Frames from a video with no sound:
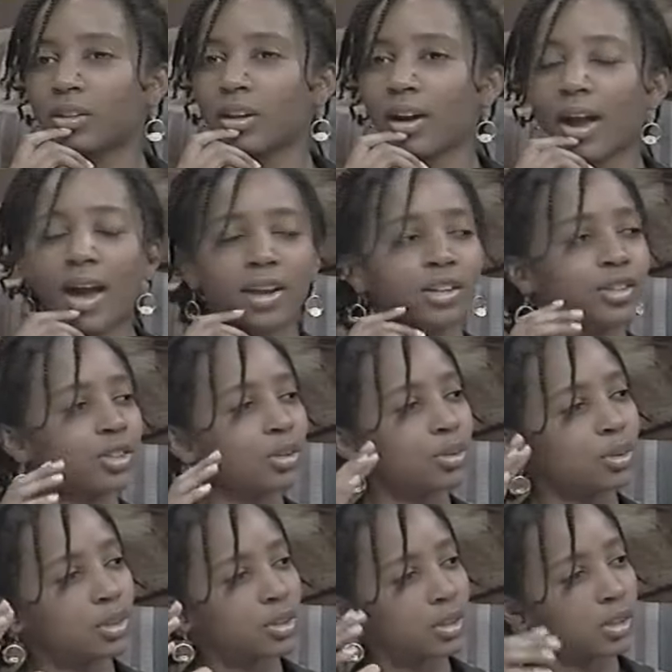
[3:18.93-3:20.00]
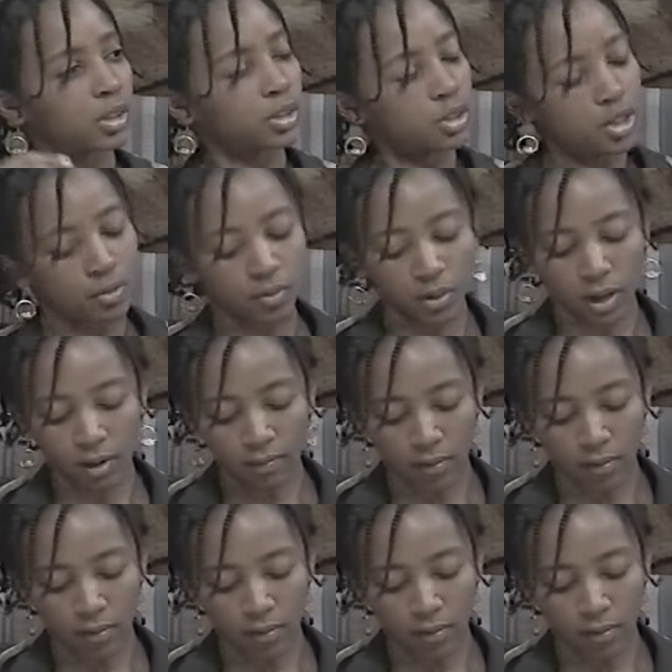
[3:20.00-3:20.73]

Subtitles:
their attitude is a little different.